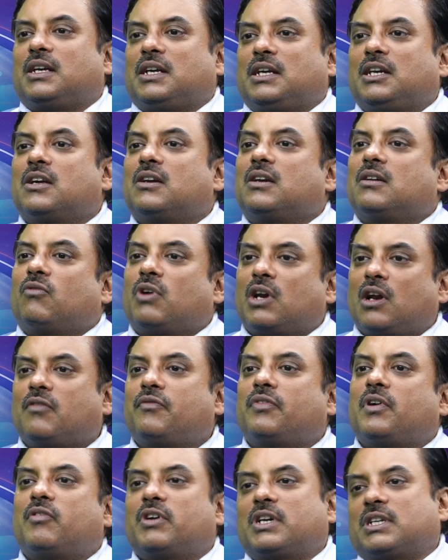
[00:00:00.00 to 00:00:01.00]
in one
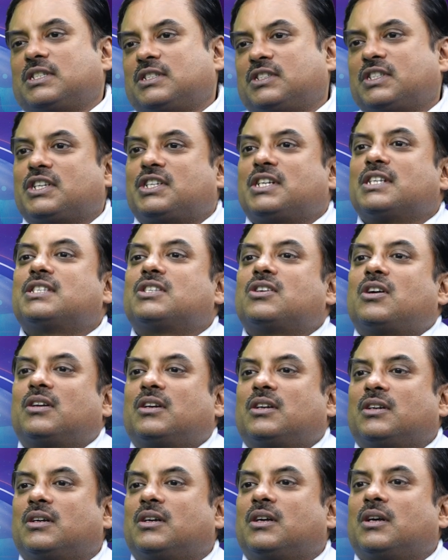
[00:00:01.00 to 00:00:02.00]
of our sessions
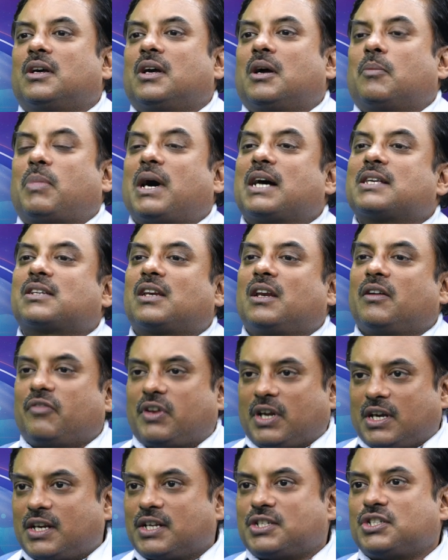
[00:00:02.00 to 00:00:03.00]
on past life
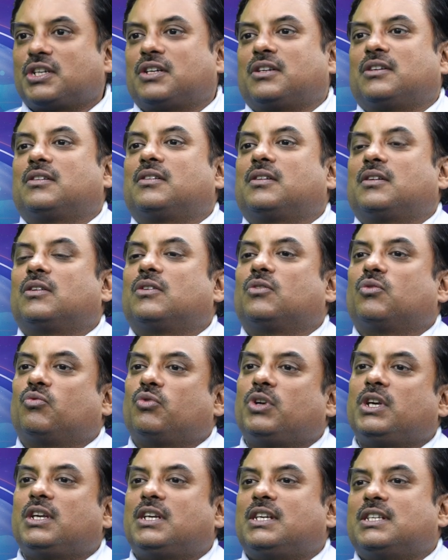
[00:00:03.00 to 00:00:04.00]
regression,
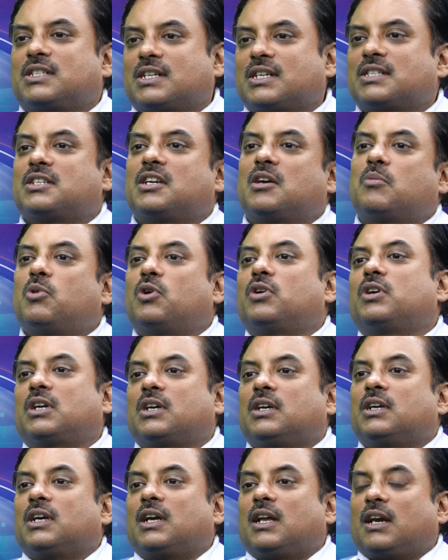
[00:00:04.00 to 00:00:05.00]
we discussed about
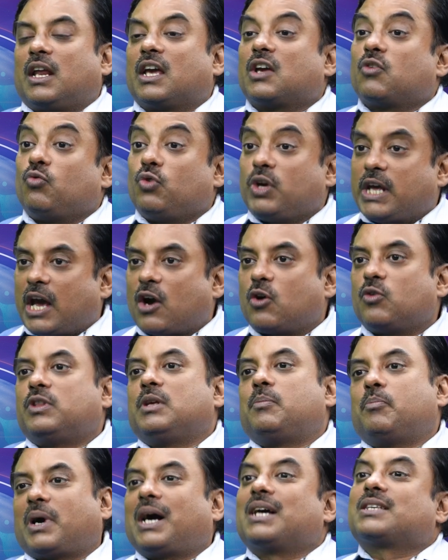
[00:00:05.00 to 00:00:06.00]
like we have
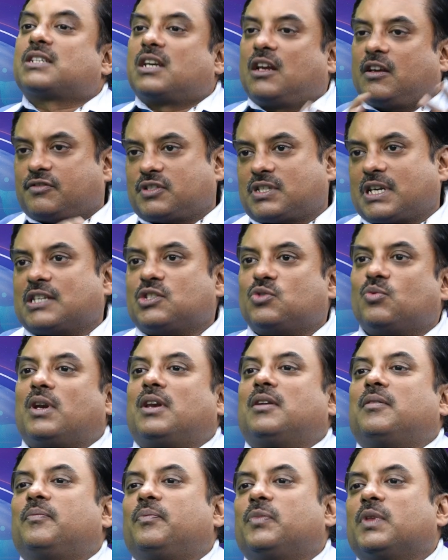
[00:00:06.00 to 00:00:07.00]
the past lives as well.